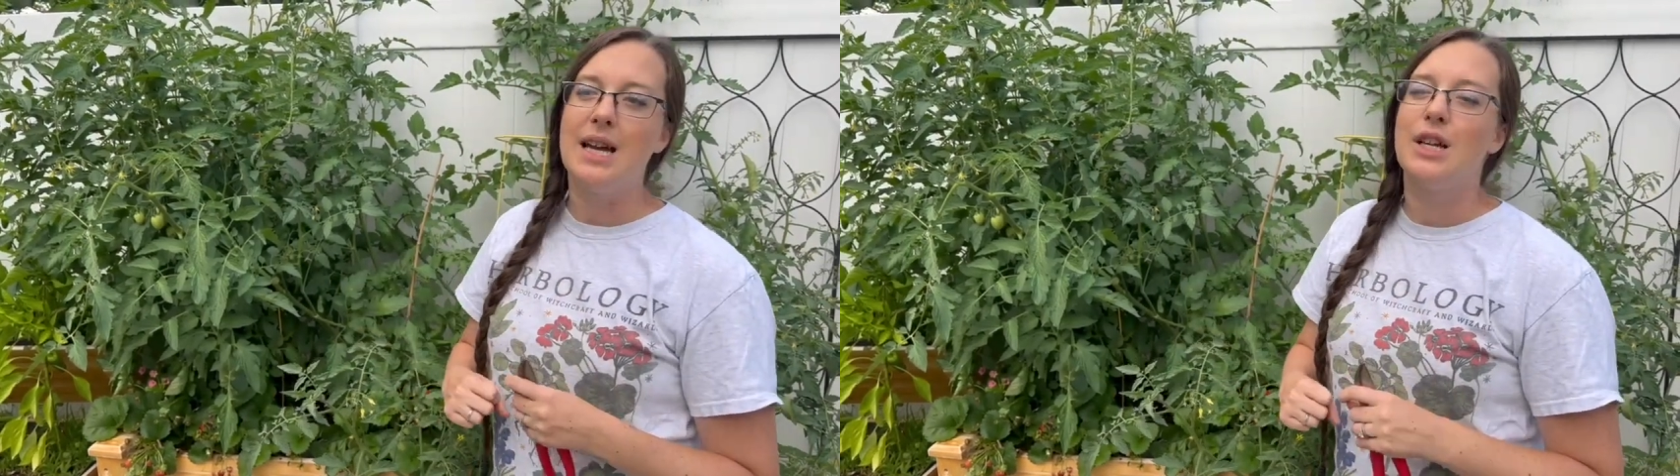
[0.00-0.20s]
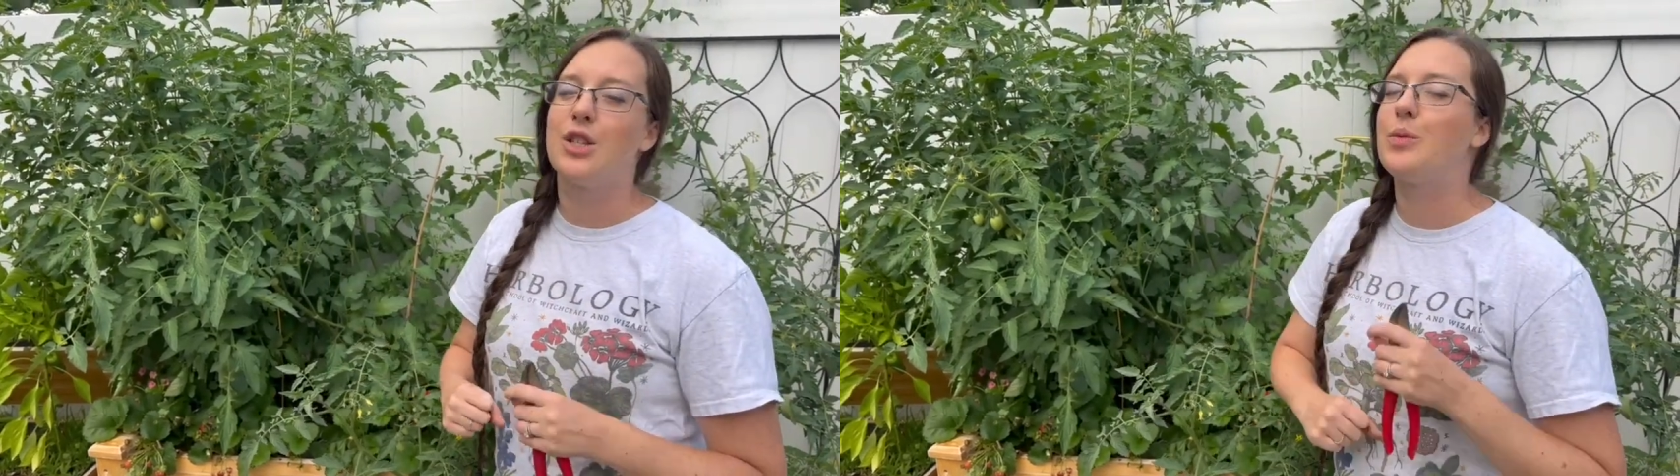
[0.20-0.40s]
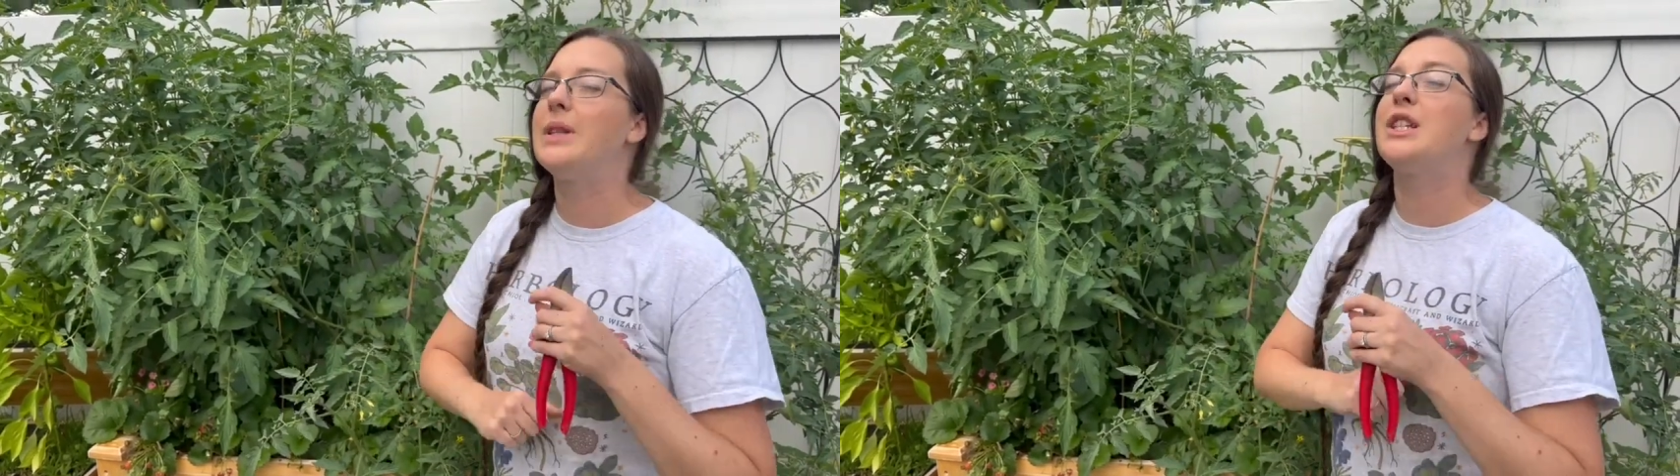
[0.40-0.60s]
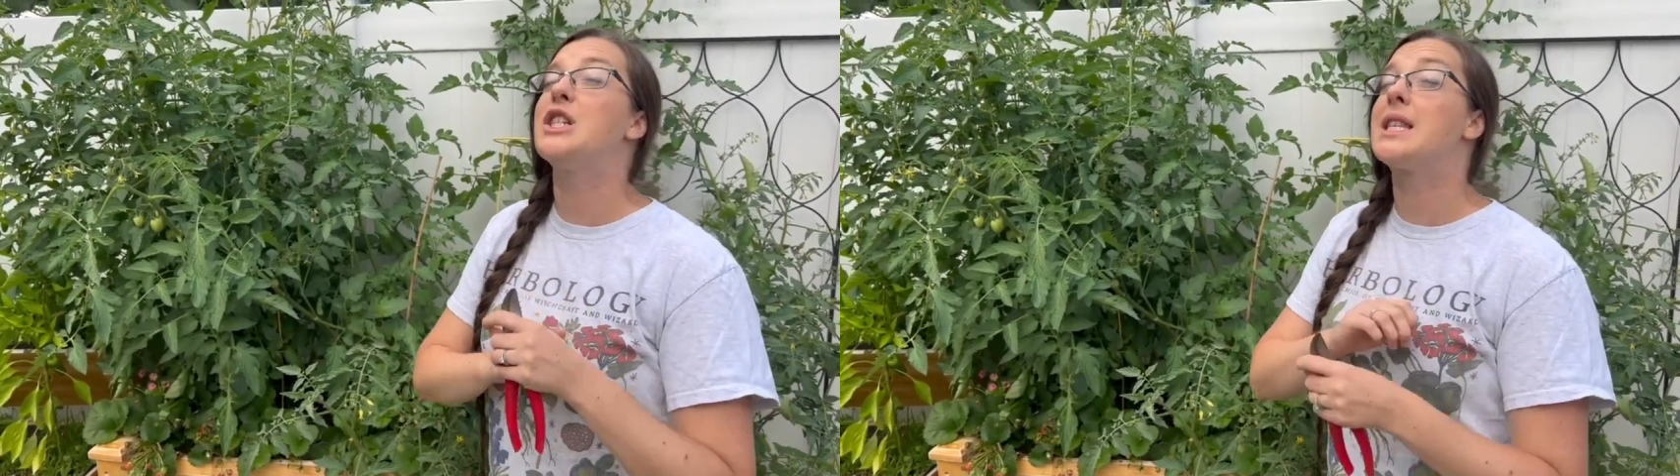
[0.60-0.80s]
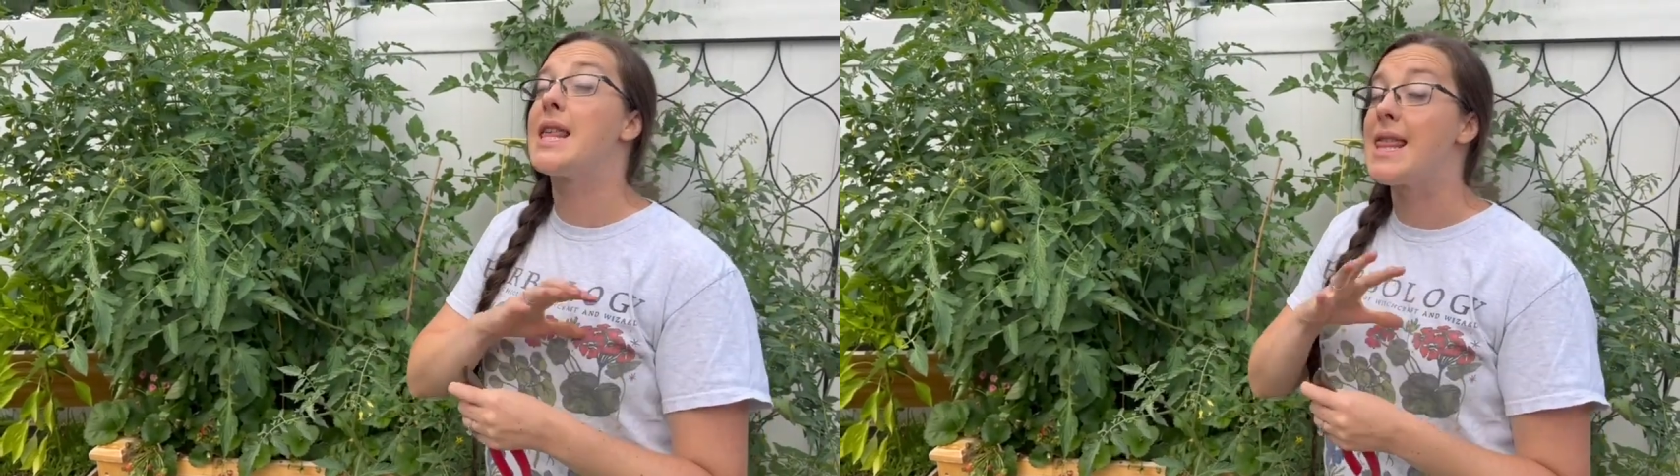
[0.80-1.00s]
So really
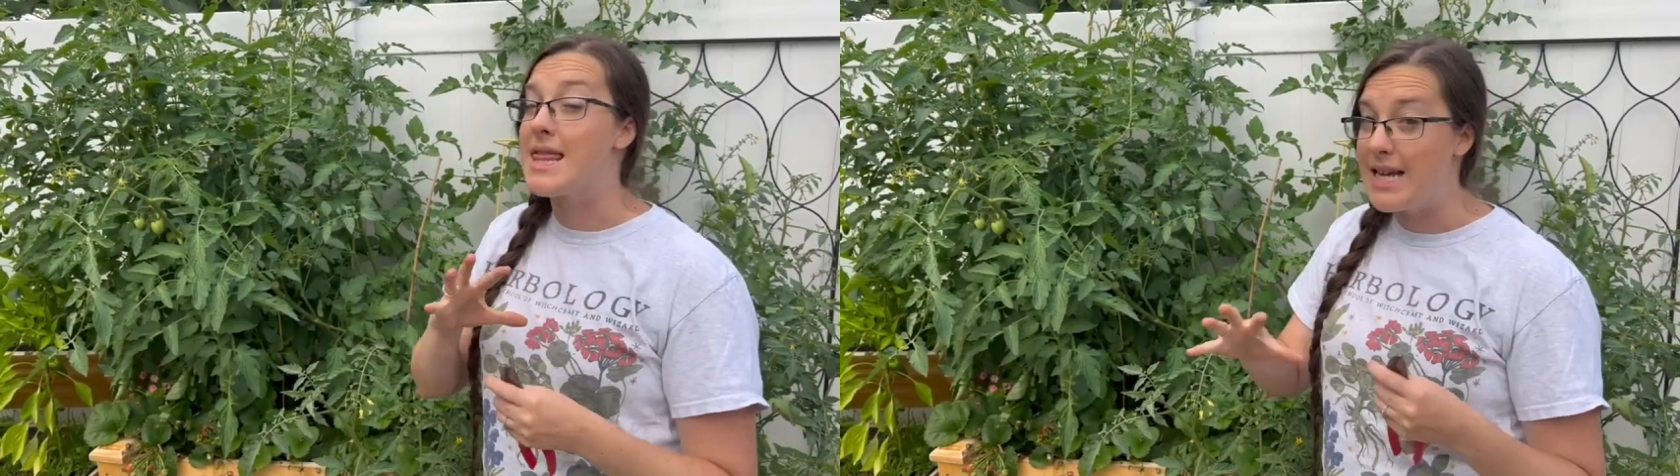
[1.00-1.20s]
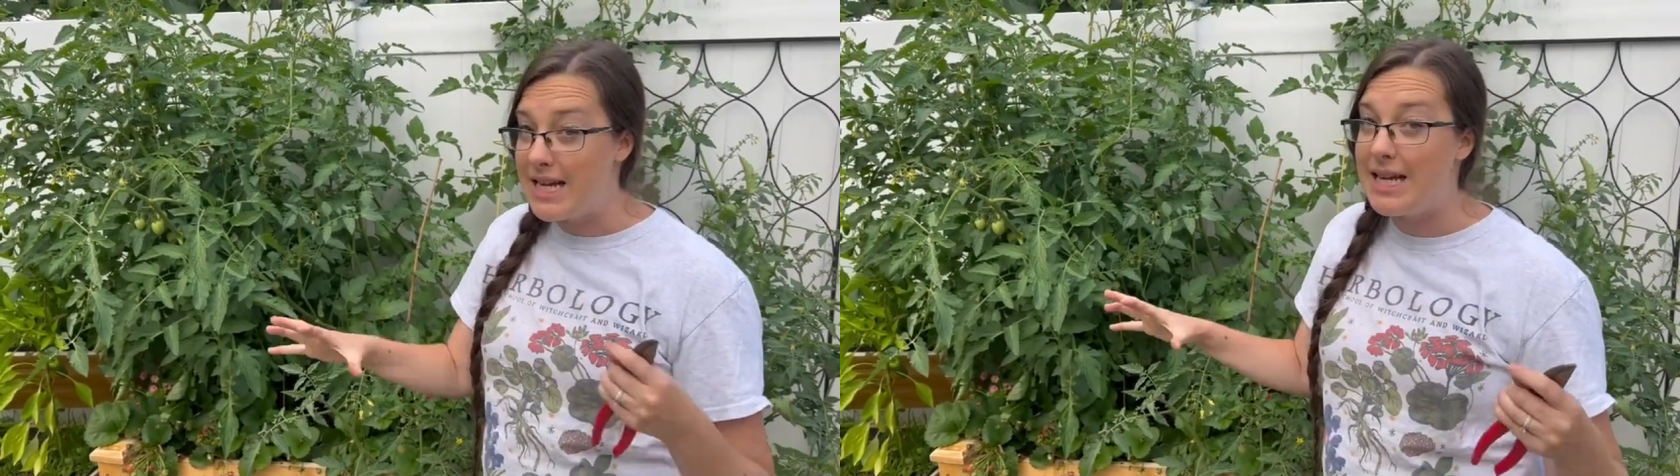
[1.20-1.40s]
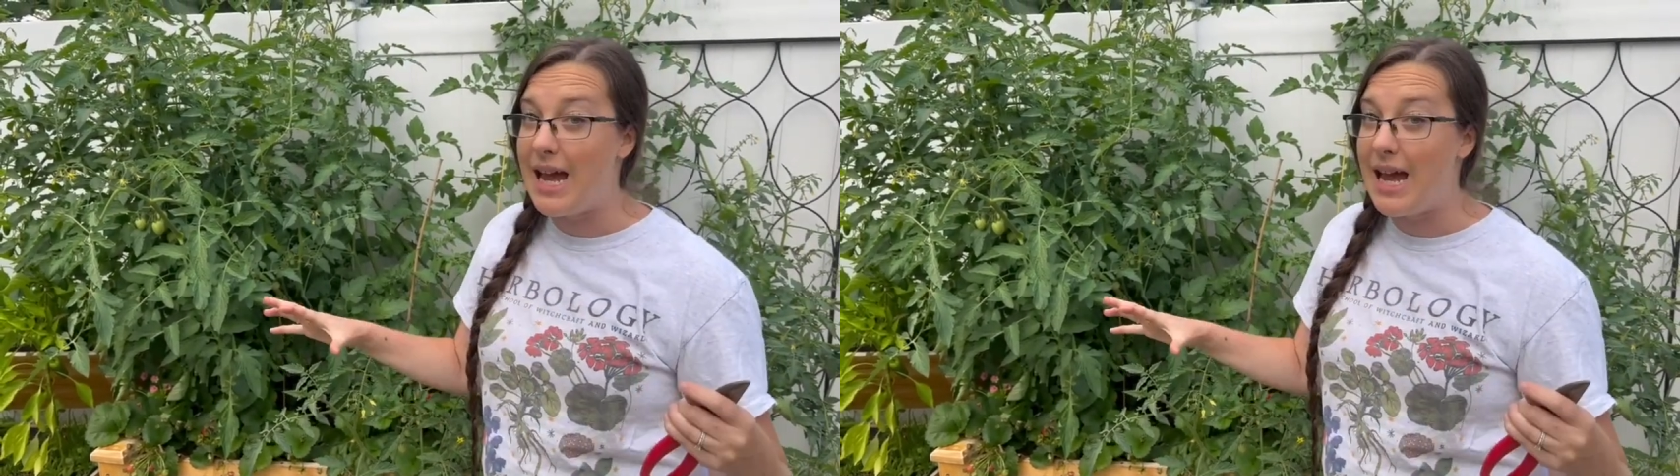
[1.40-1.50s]
just thinning